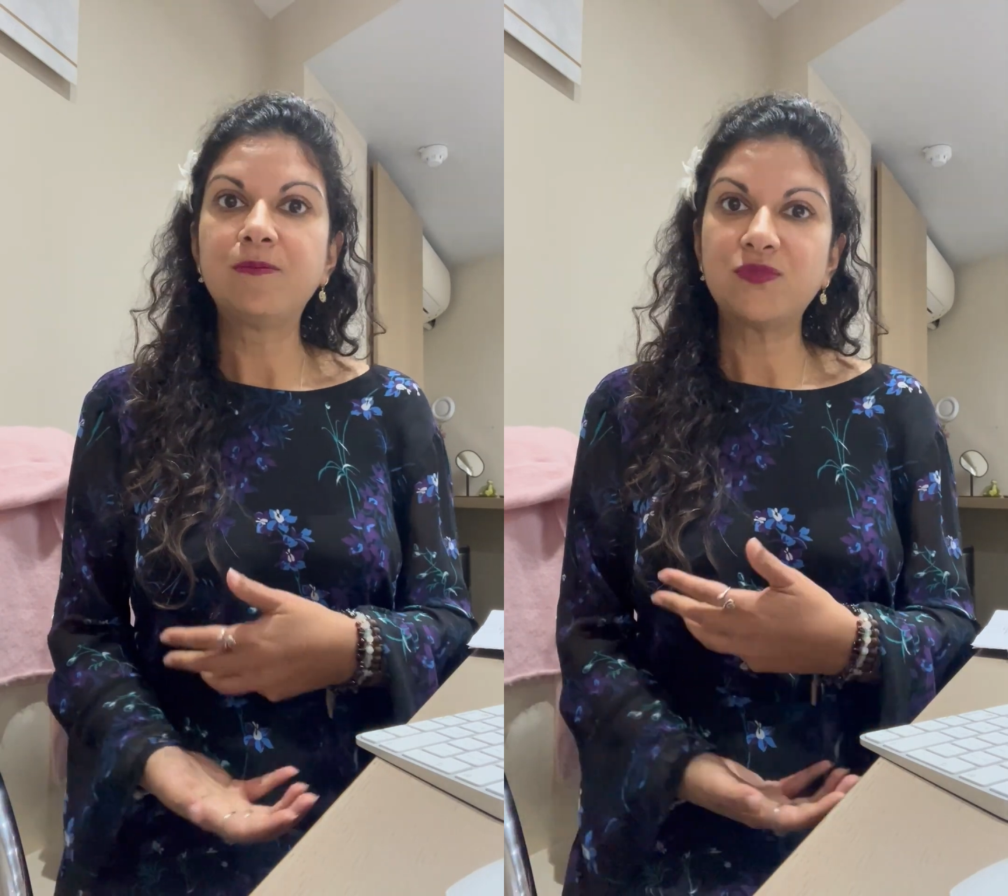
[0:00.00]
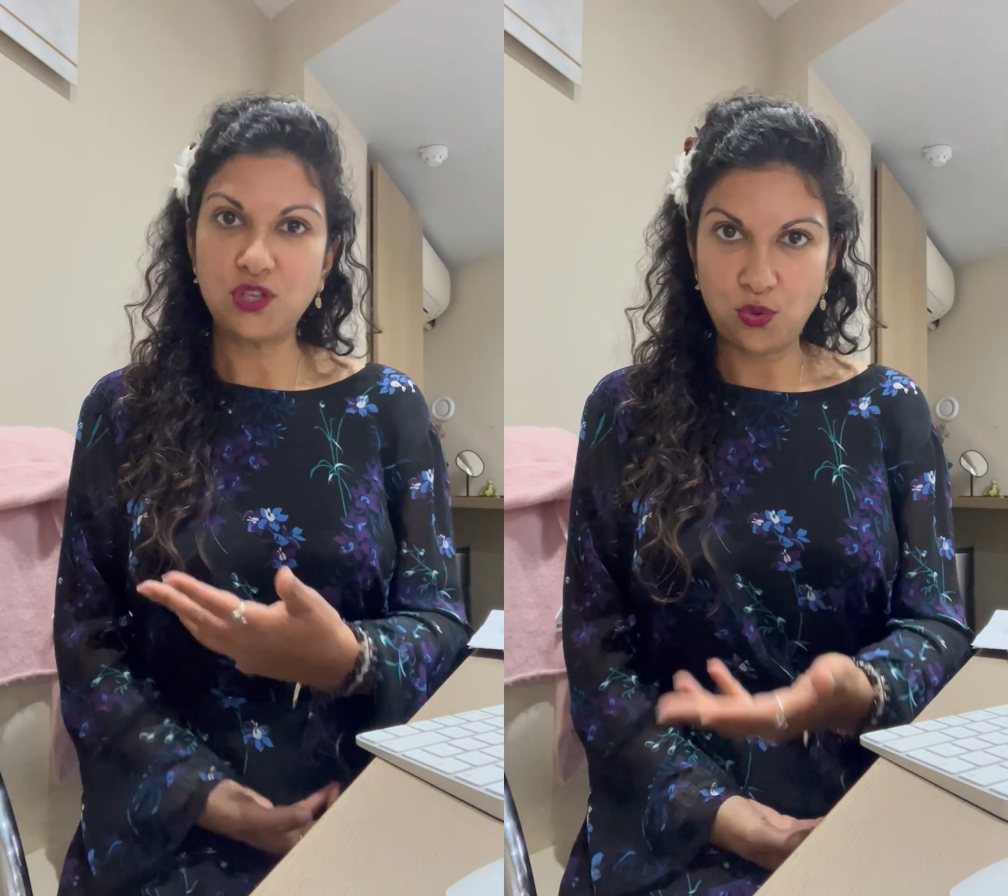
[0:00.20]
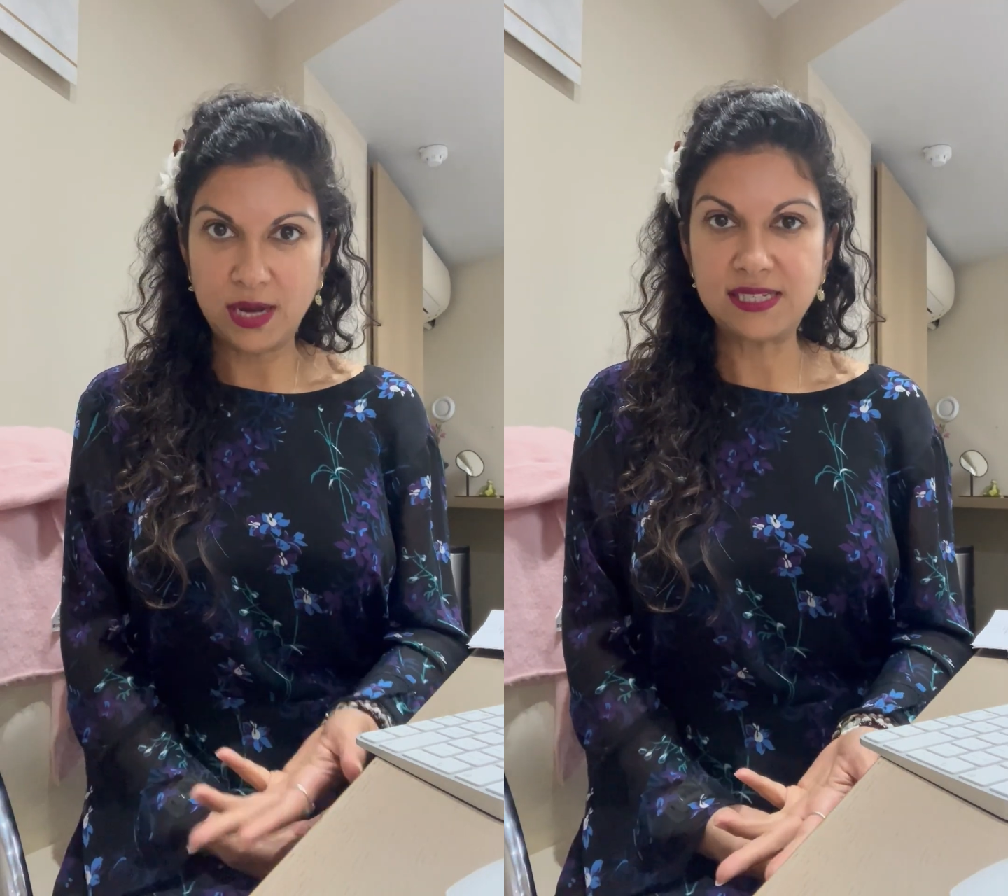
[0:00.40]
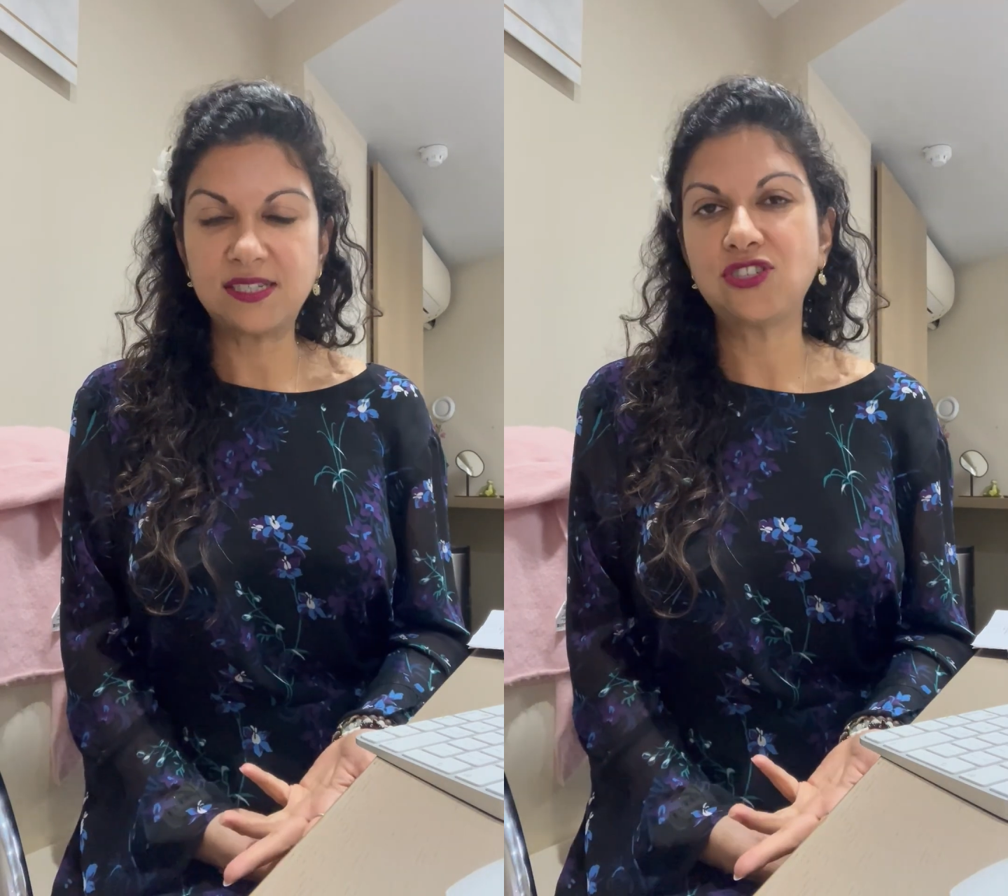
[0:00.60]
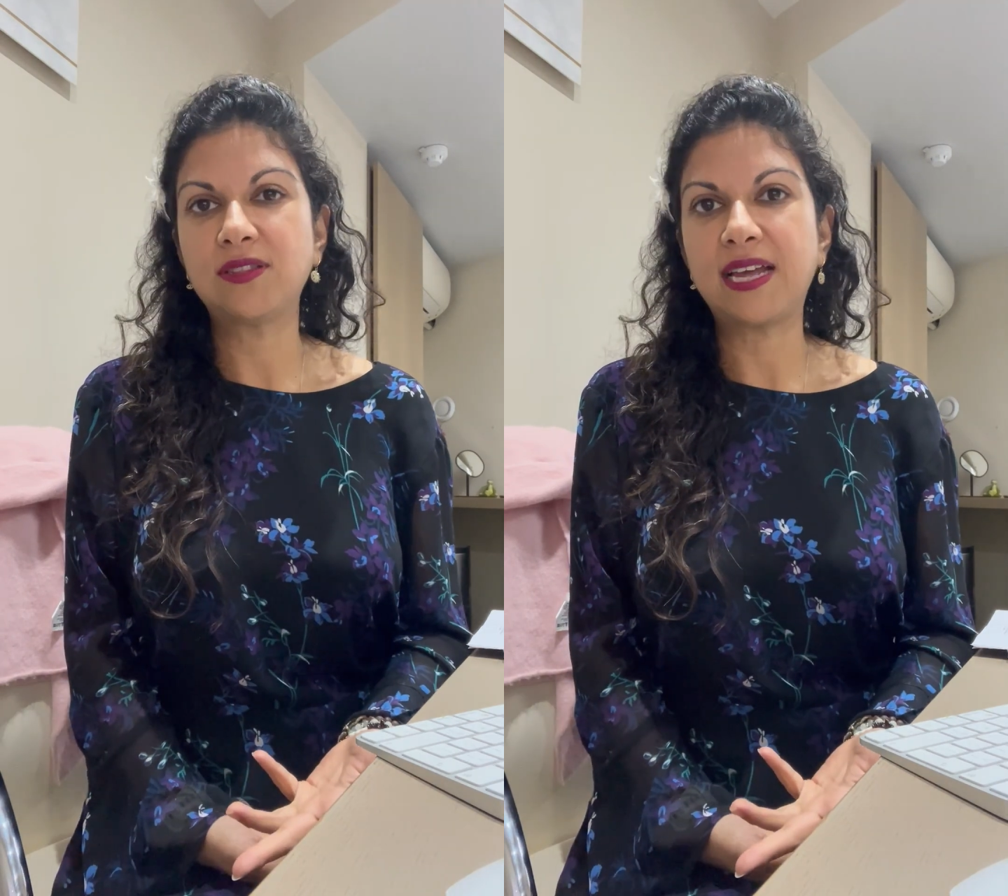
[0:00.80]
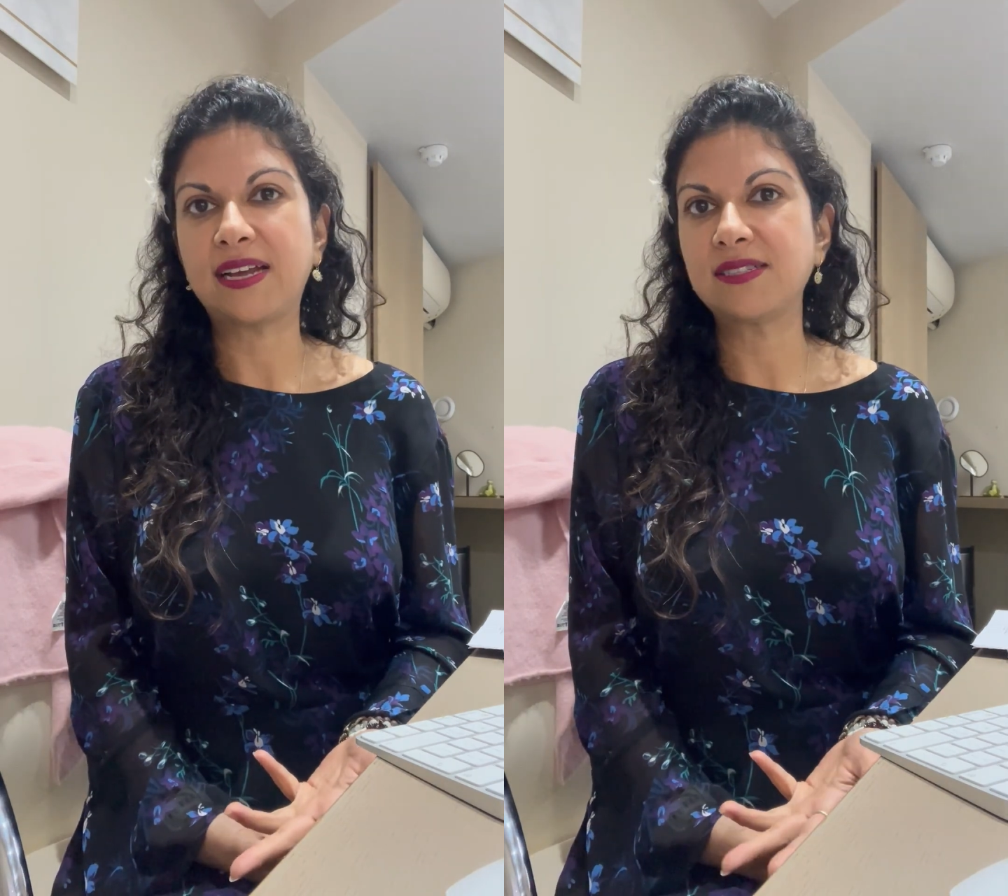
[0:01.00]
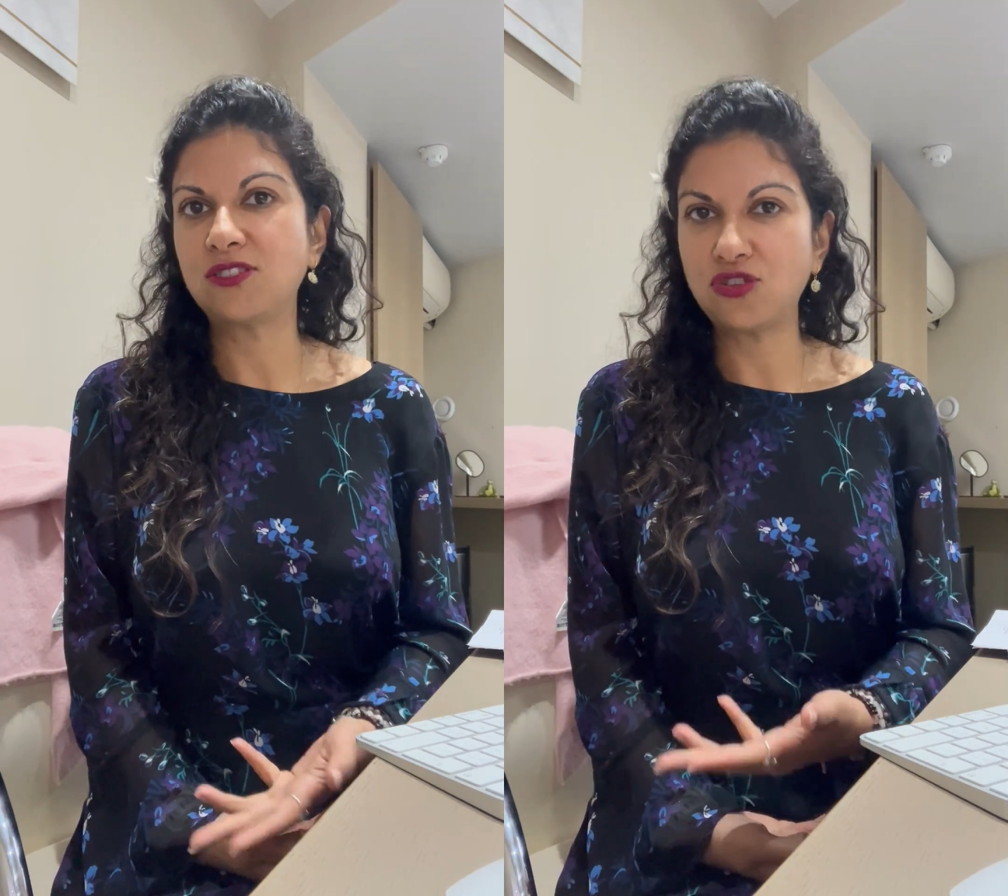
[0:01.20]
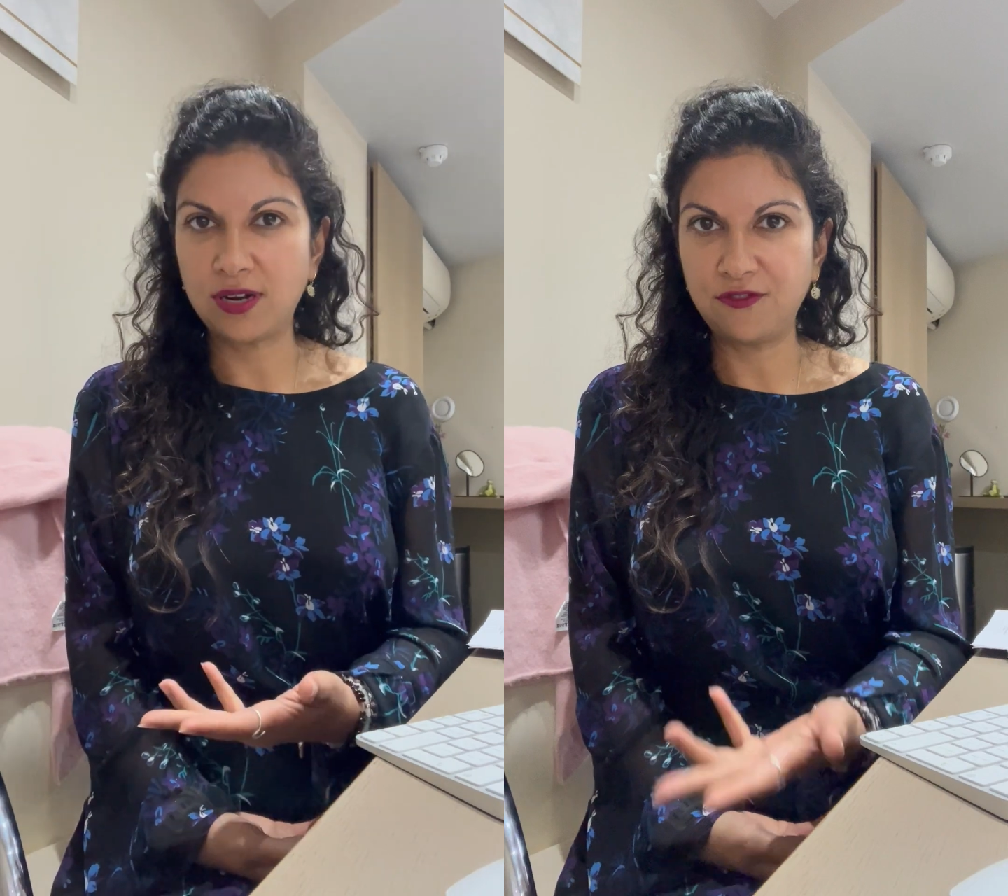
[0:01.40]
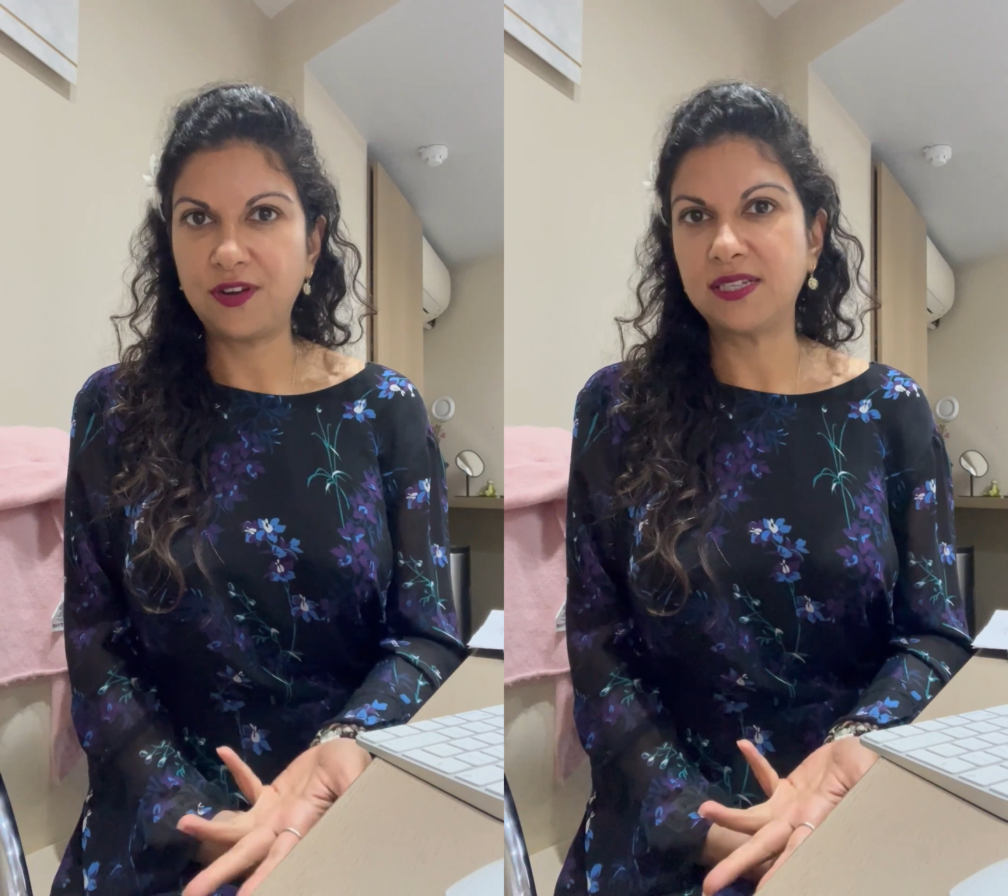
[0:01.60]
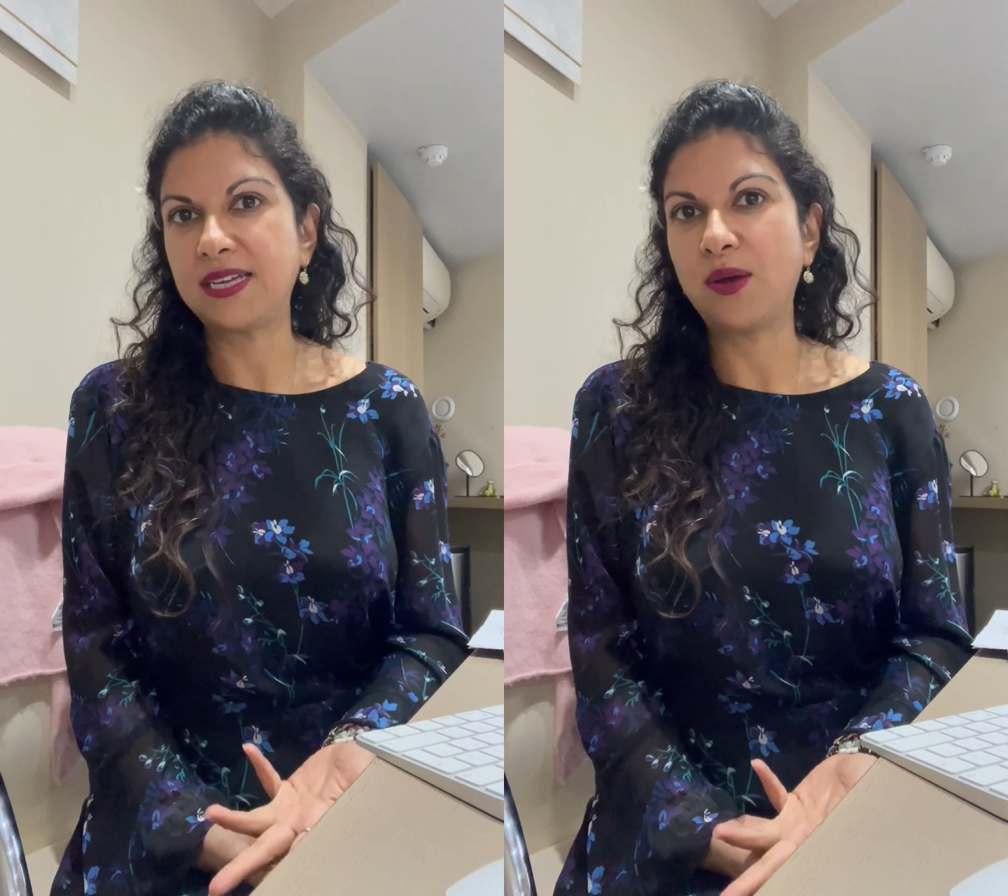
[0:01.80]
to question that and try and
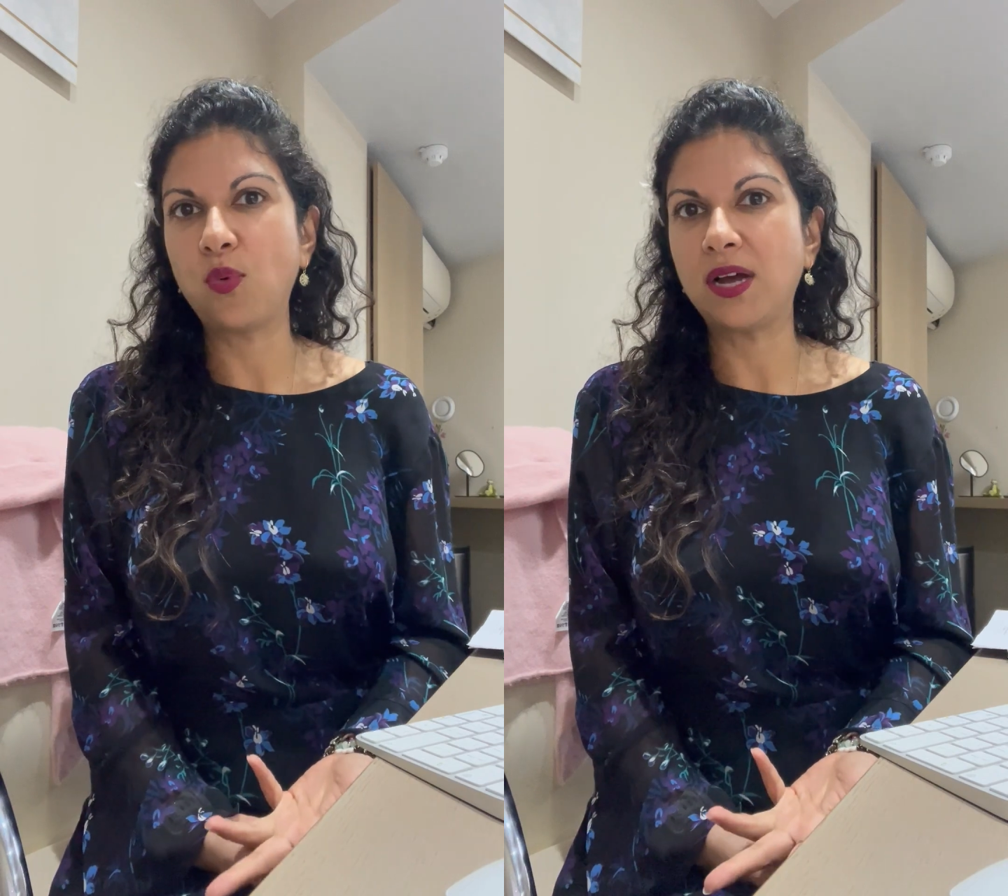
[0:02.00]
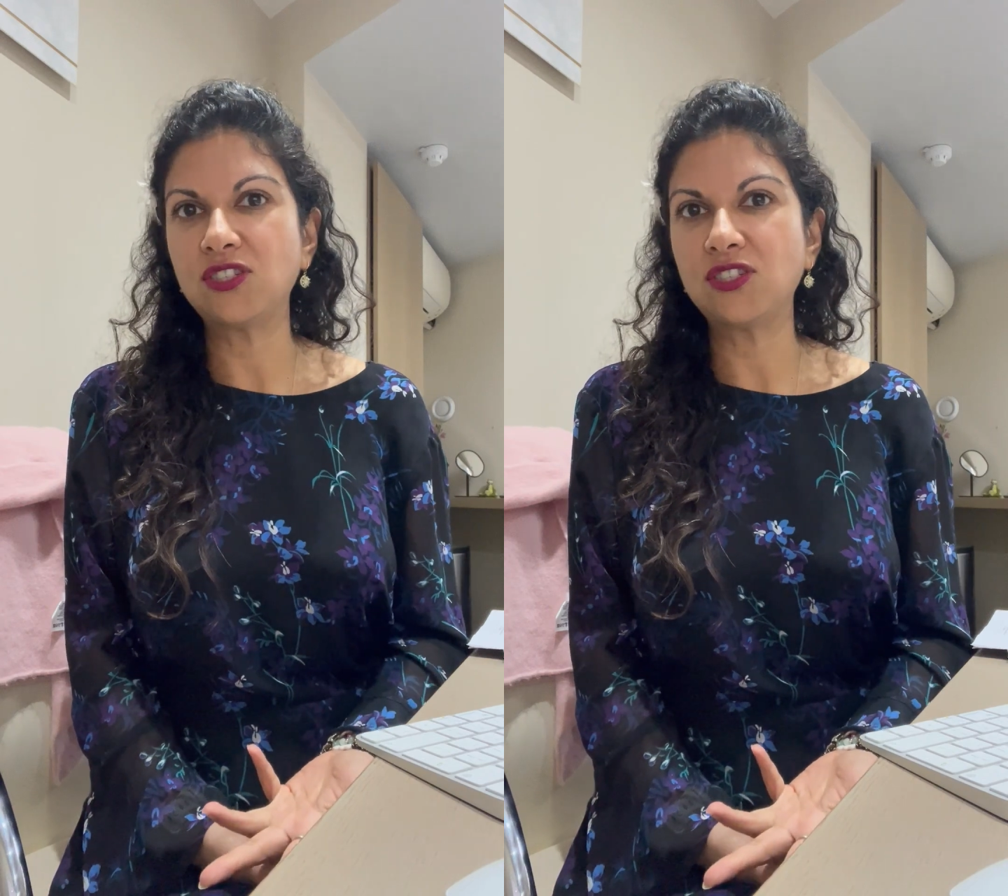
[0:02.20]
find out why,